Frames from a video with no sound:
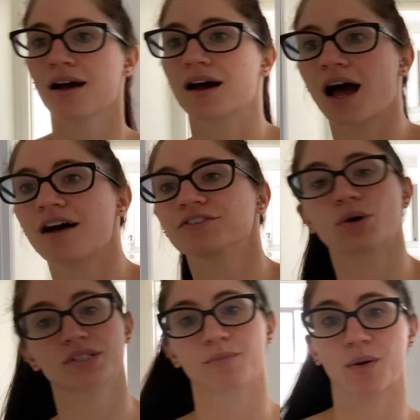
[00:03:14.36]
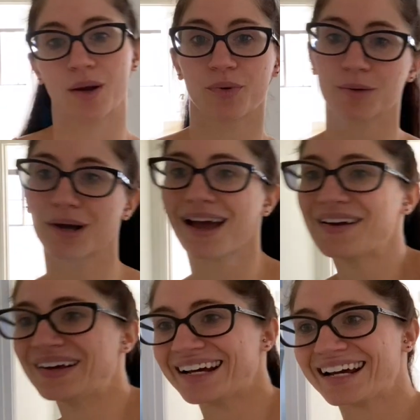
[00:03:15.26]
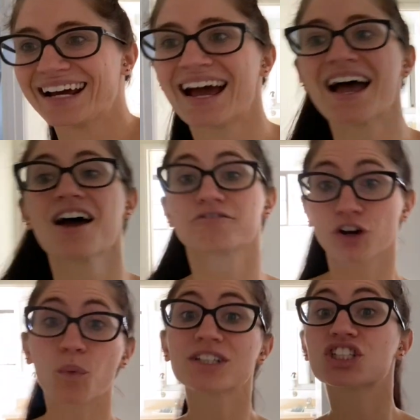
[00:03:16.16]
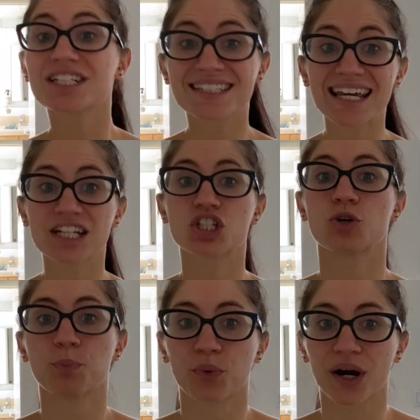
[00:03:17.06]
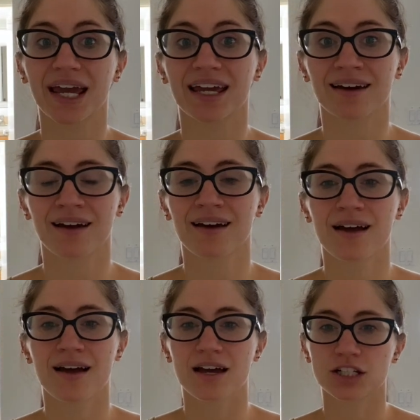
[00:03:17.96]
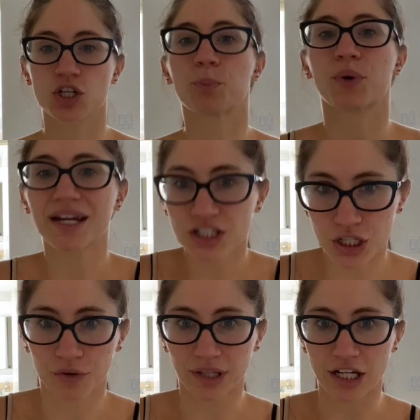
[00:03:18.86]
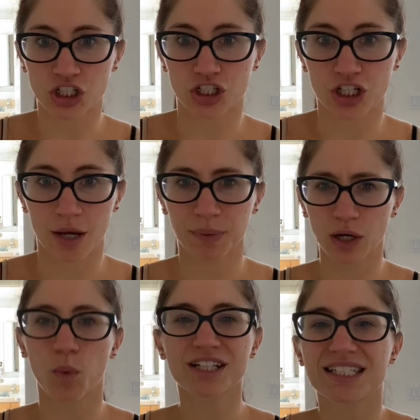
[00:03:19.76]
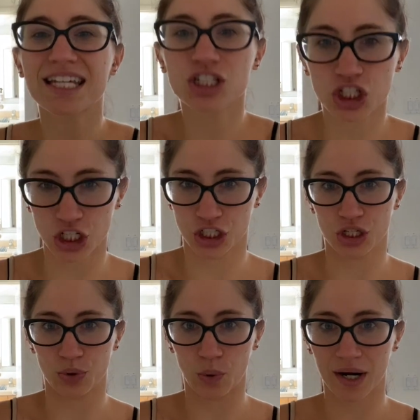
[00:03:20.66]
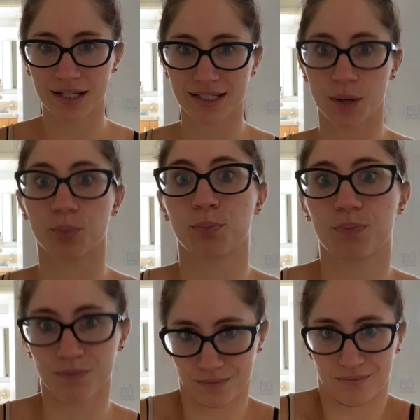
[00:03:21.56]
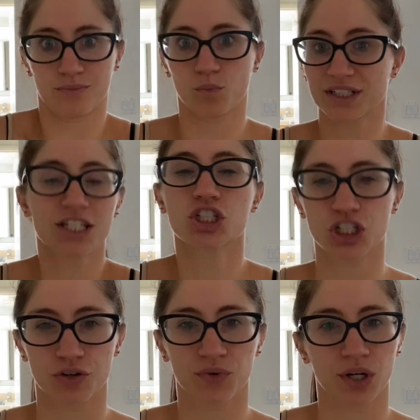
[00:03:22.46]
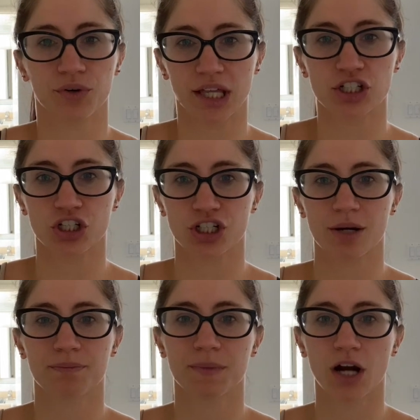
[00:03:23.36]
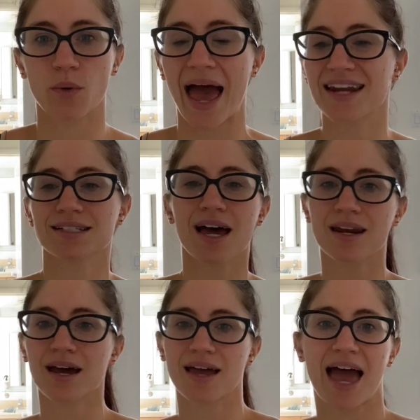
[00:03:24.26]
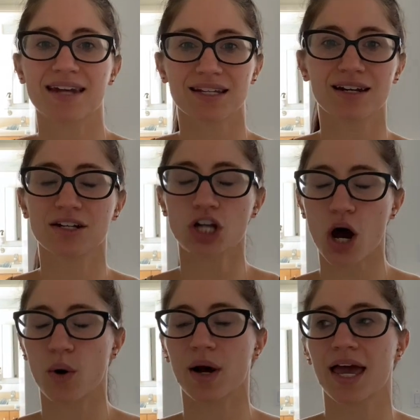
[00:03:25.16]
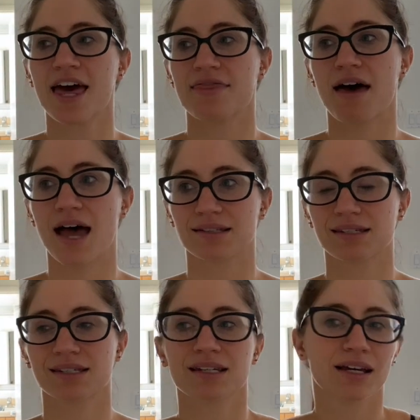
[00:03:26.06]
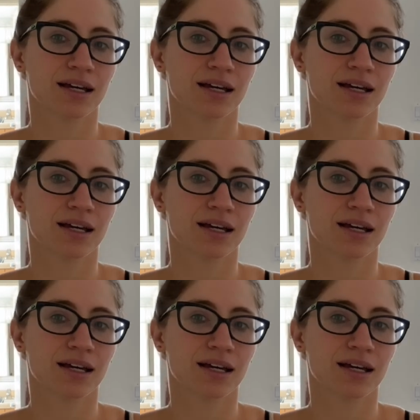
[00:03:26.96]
have notes on my whiteboard, but for what she did to bring to your relationship. Like, what did she do for your relationship? End on a note that's,